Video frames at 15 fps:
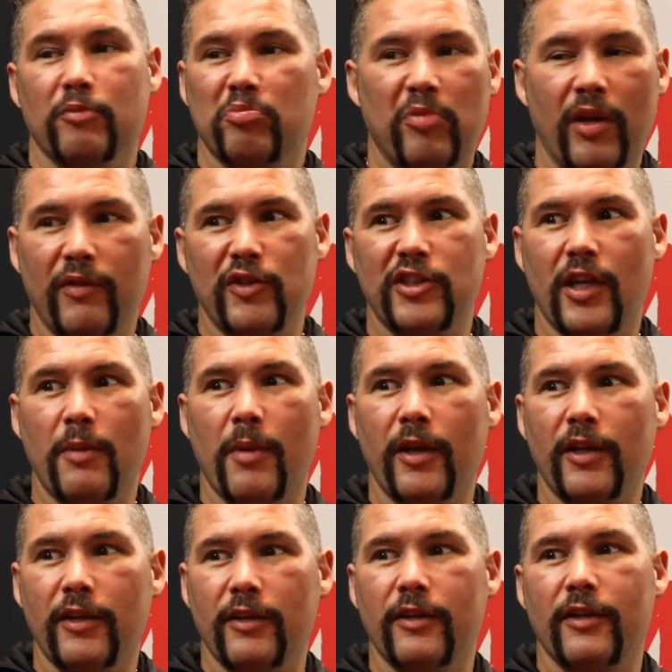Whatever you say,
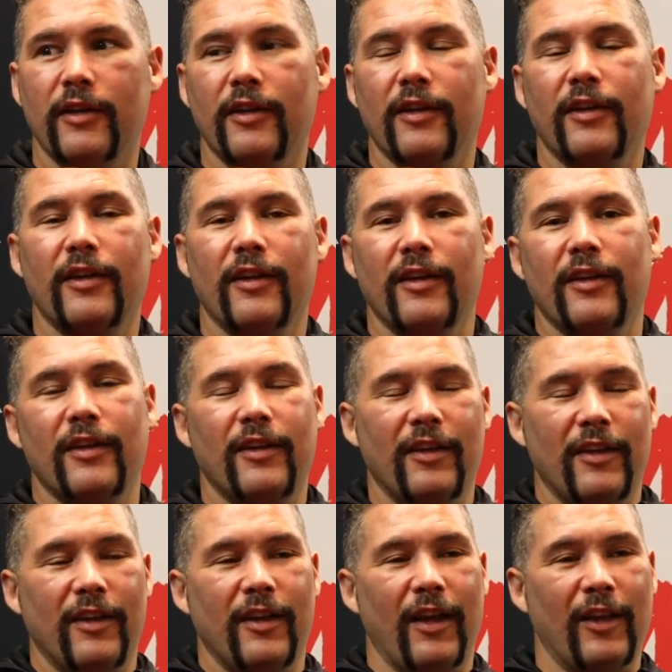Mike.
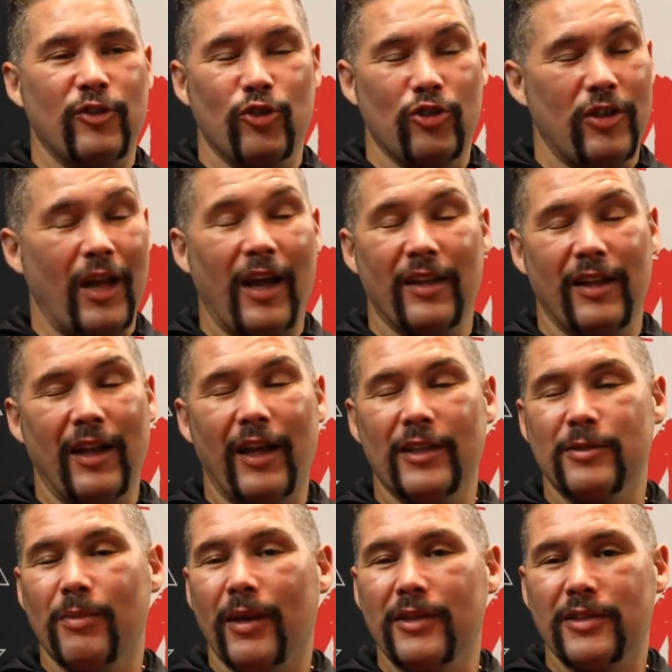Uh, I just
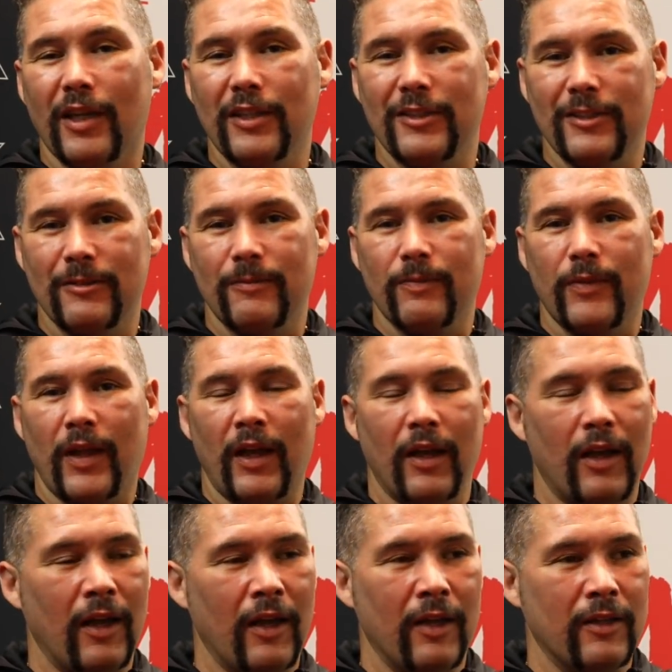idolised Mike Tyson.
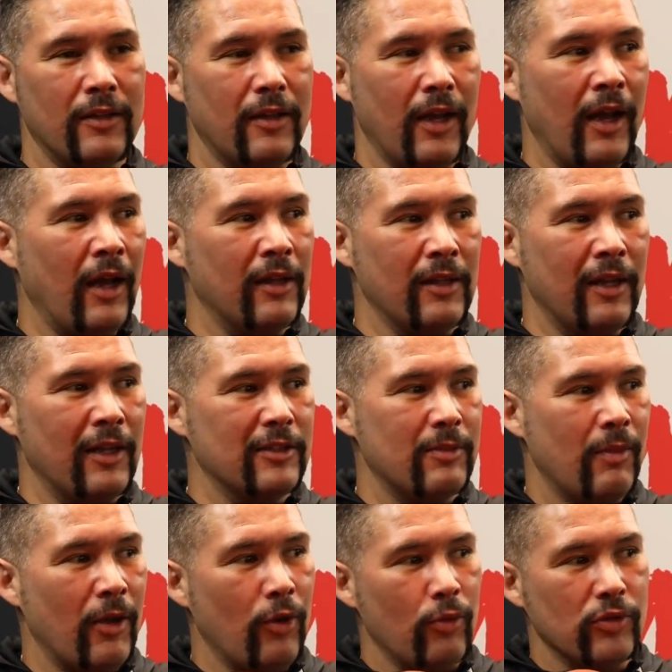I, I, I idolized
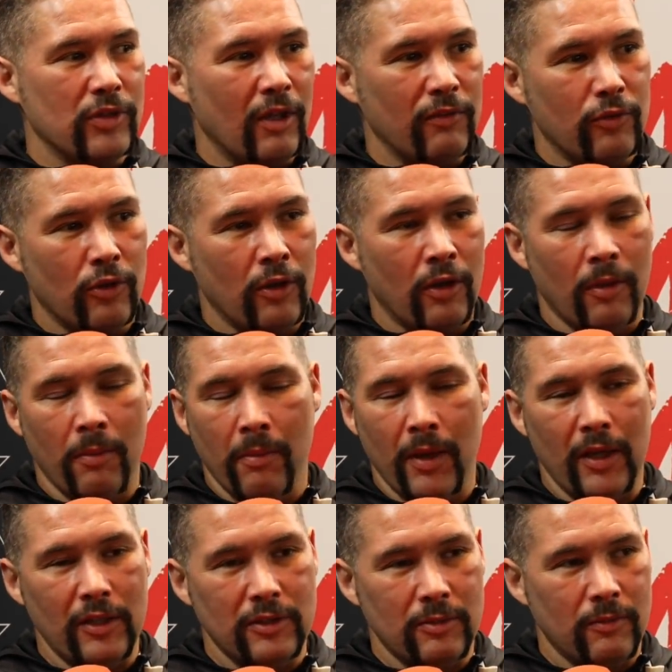him, I always have done, an
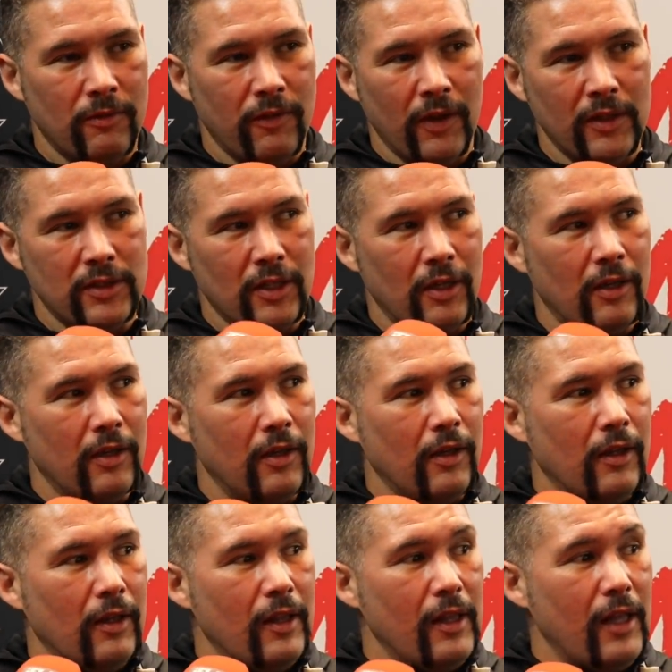amazing fighter.
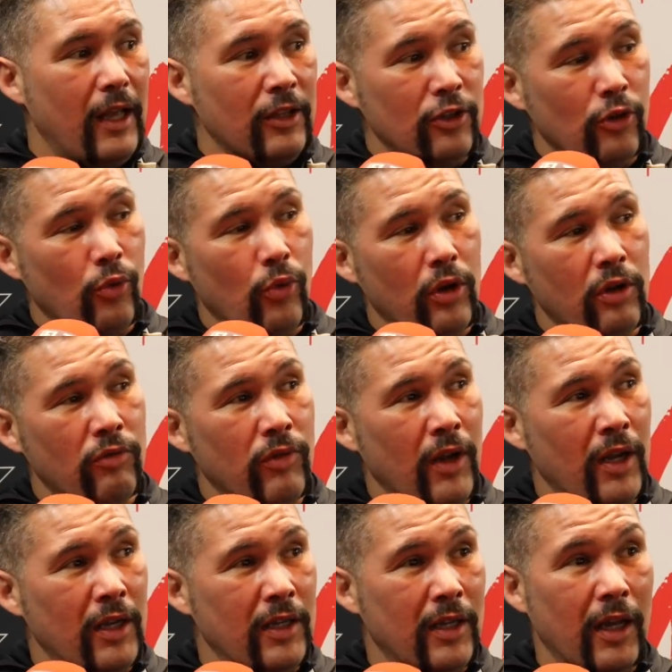And you know what, a
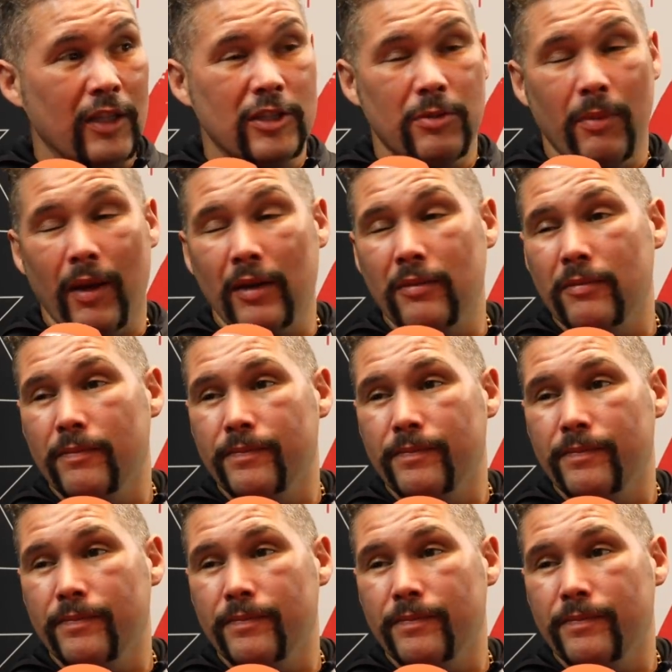really nice man.